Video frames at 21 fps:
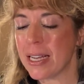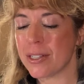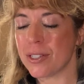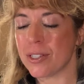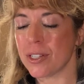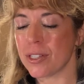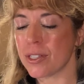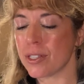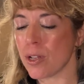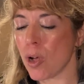
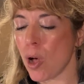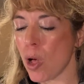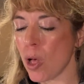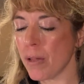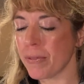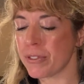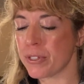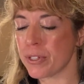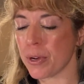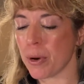
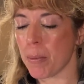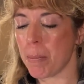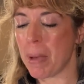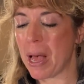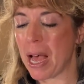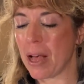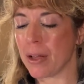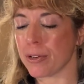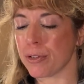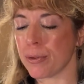dissolves your
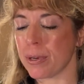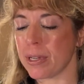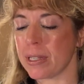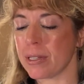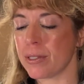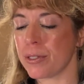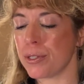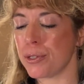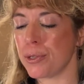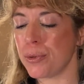boundaries
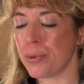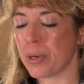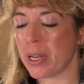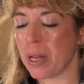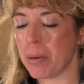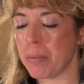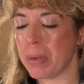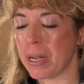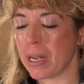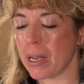so you
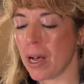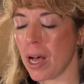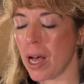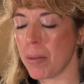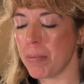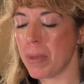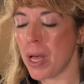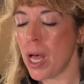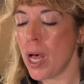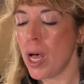can
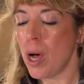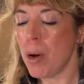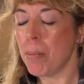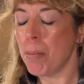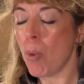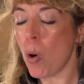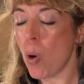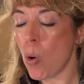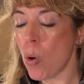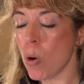become
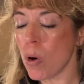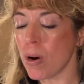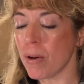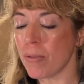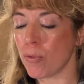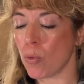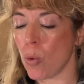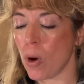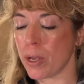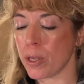more
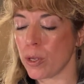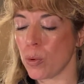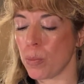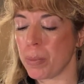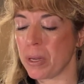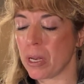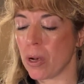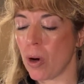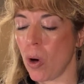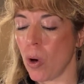of what you
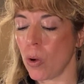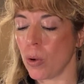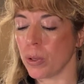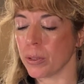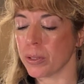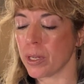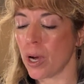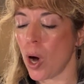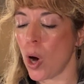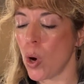
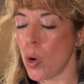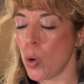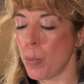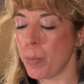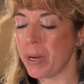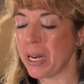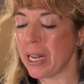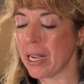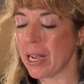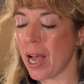behold,
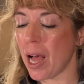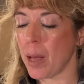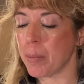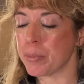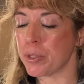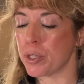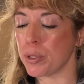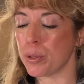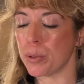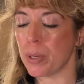opening
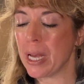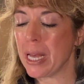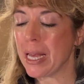up to